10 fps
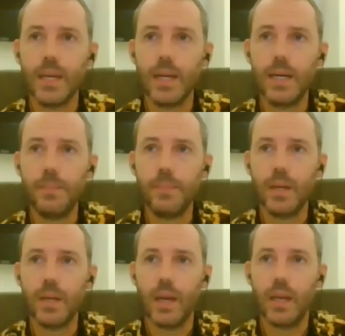
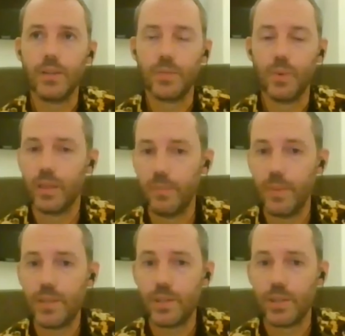And one of the
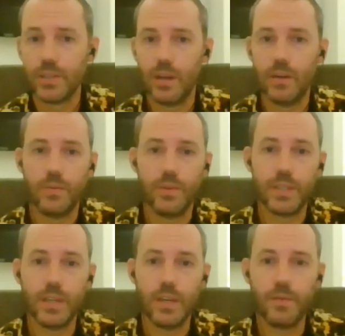messages that I
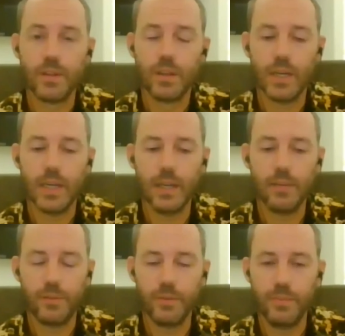received
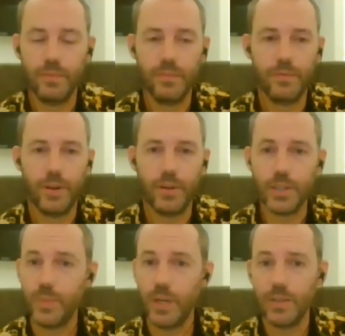from
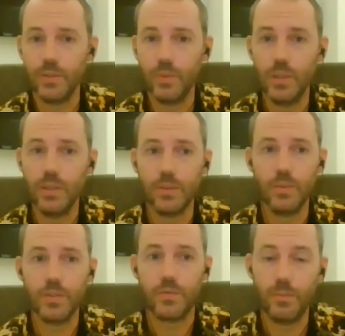various parts of the world
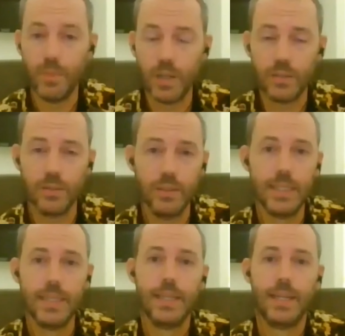was from Michael.
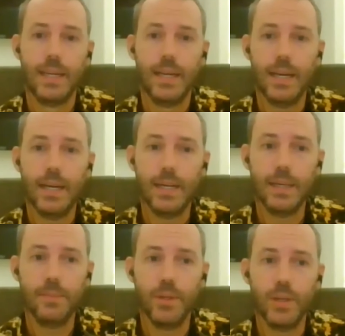
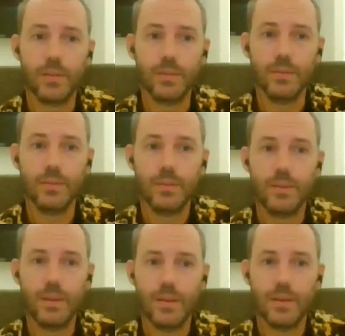Michael
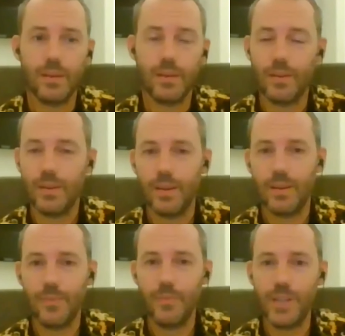
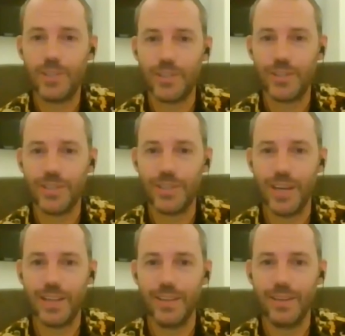messaged to
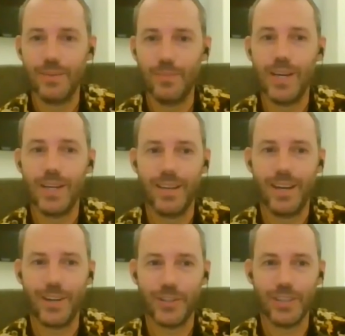say that Mai had
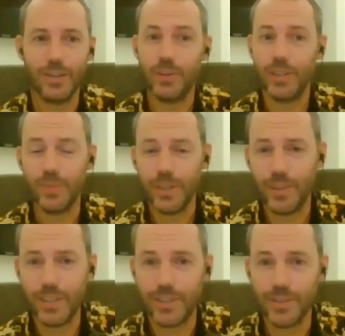actually already been
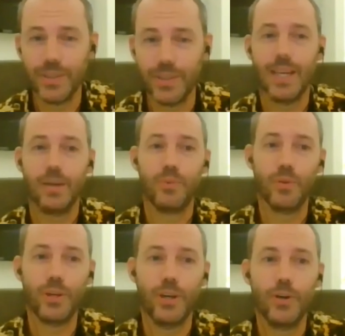rescued,
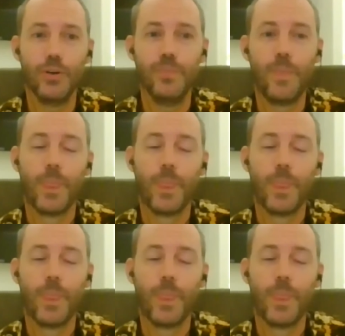brought home.